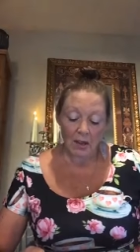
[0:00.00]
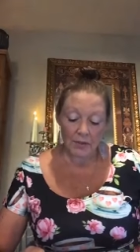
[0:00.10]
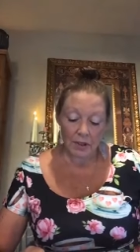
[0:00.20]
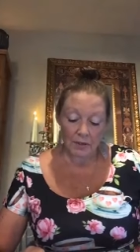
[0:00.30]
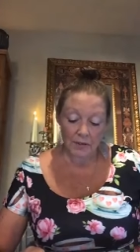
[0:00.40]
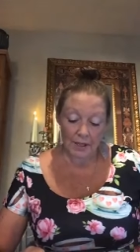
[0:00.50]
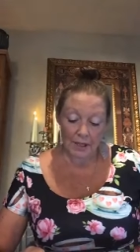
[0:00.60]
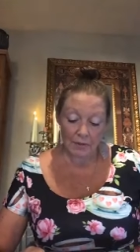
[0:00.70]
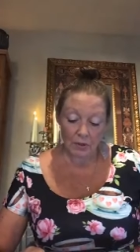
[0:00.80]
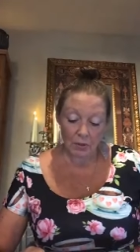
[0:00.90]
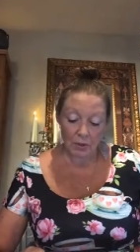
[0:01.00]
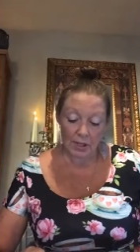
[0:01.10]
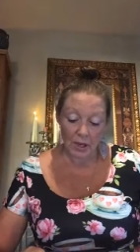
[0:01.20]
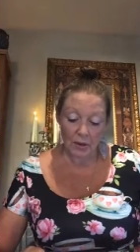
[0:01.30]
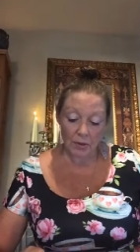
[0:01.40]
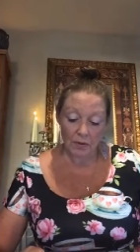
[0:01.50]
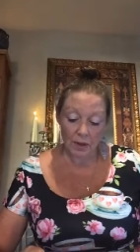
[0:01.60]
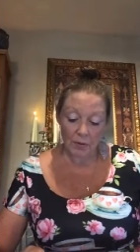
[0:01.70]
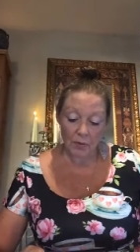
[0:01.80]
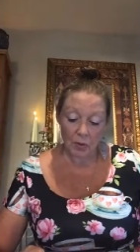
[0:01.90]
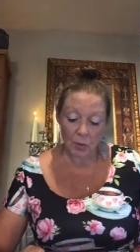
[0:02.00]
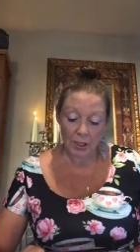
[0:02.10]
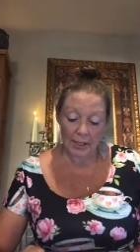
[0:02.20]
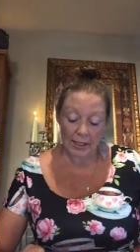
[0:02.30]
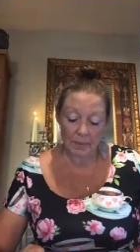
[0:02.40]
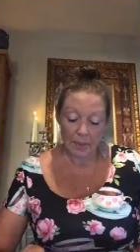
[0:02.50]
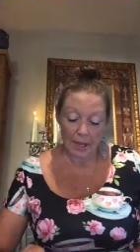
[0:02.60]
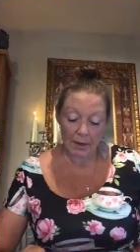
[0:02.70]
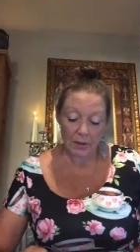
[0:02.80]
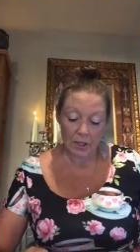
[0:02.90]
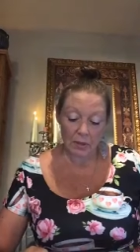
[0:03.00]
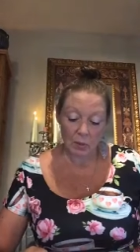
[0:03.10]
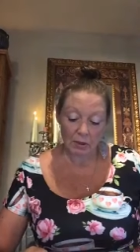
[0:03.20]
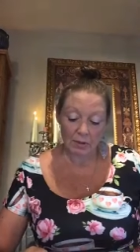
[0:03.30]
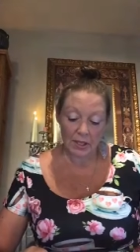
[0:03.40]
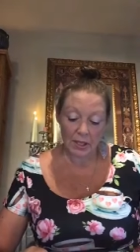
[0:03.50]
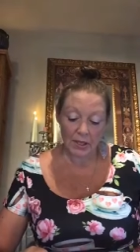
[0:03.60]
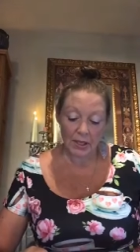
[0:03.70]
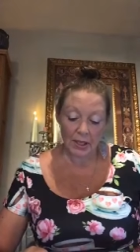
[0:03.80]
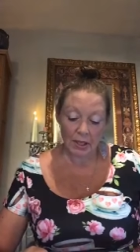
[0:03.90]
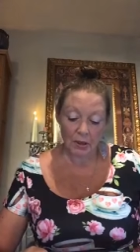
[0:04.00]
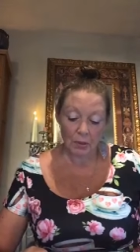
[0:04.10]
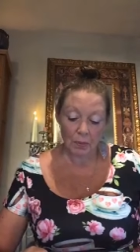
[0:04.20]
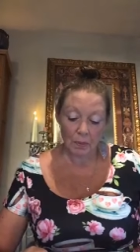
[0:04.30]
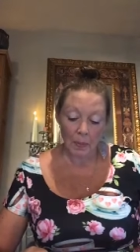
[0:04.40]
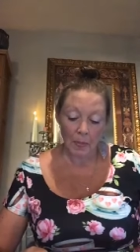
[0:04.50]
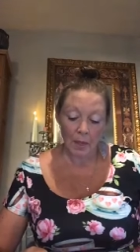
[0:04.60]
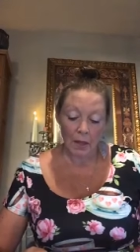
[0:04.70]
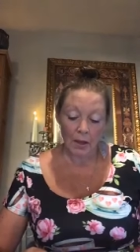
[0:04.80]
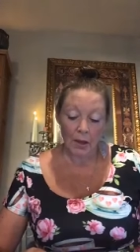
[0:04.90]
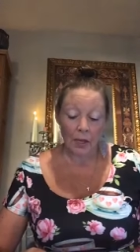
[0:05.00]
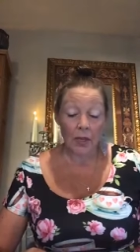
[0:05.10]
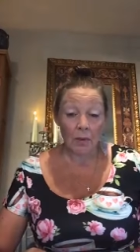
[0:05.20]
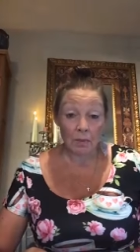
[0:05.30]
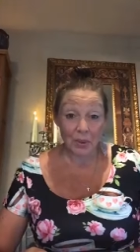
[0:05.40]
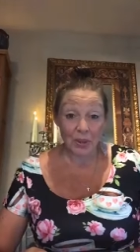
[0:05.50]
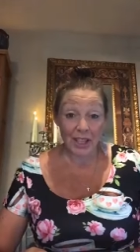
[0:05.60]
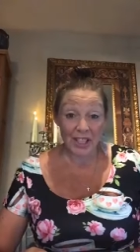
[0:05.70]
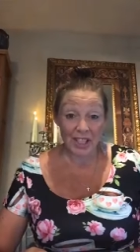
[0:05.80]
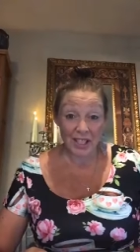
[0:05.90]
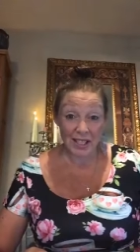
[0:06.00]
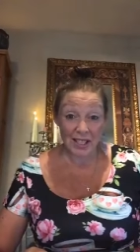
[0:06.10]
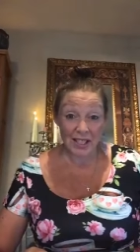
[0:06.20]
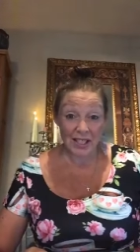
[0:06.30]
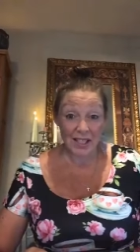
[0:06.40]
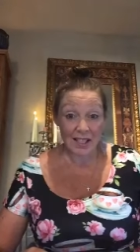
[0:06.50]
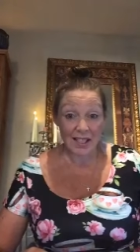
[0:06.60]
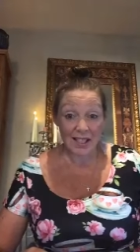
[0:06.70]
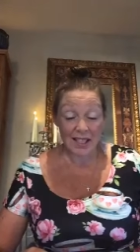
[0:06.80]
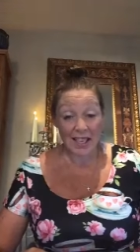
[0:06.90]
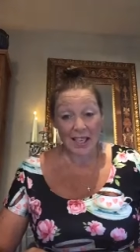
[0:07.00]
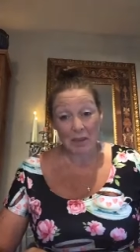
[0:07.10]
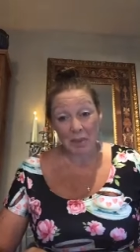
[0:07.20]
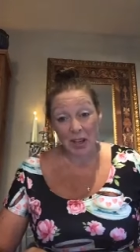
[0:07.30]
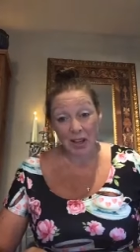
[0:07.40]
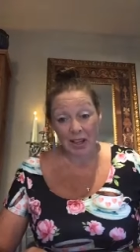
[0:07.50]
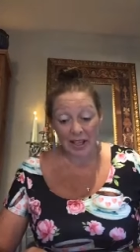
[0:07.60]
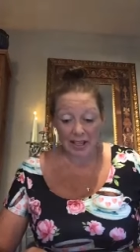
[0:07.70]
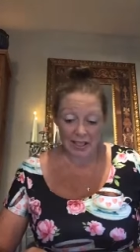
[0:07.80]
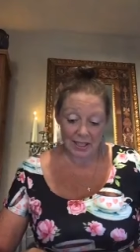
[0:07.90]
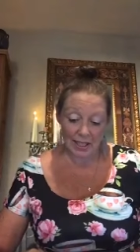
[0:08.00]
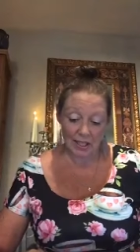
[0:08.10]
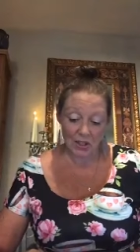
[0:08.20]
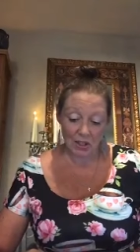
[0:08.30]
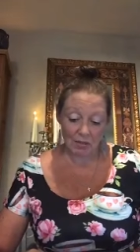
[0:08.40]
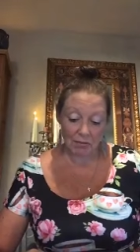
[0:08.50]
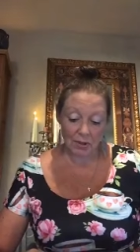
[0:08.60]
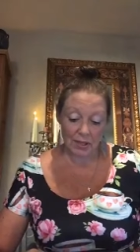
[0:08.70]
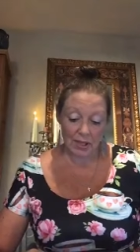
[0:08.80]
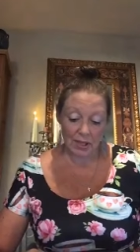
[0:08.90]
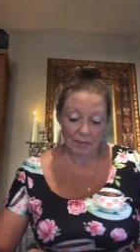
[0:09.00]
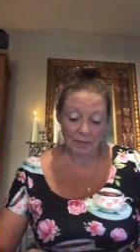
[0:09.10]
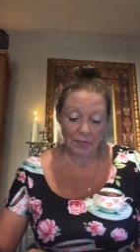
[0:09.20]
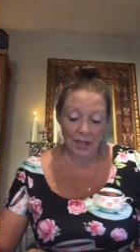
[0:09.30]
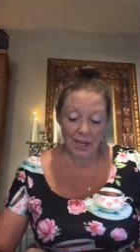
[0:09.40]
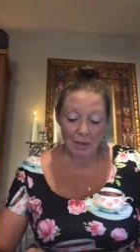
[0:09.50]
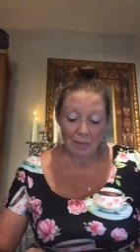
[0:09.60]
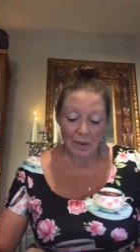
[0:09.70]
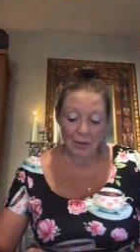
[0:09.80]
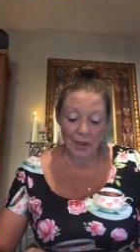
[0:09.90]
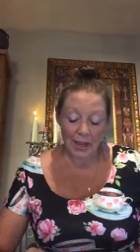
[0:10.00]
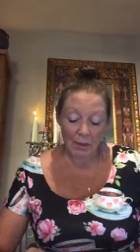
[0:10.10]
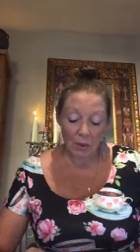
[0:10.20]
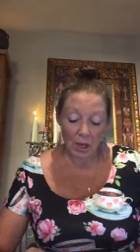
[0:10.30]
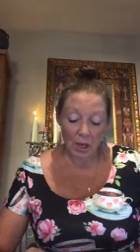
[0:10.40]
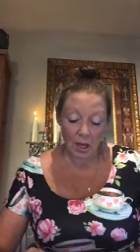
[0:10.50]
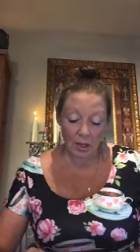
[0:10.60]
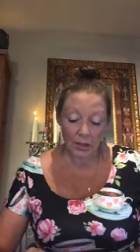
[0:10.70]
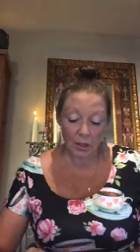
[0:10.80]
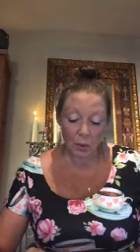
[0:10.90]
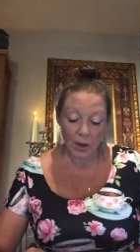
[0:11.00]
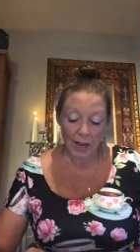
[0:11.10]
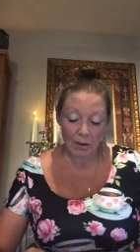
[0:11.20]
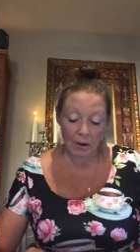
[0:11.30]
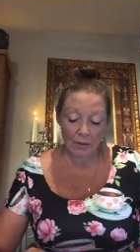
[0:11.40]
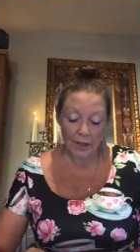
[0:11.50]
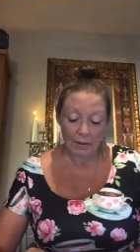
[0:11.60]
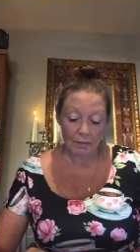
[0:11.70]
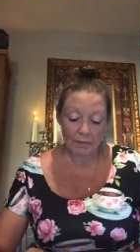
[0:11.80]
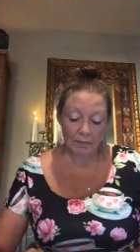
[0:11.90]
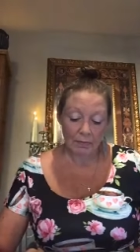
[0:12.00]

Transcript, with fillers: After the festival was over, while his parents were returning home, the boy Jesus stayed behind in Jerusalem, but they were unaware of it.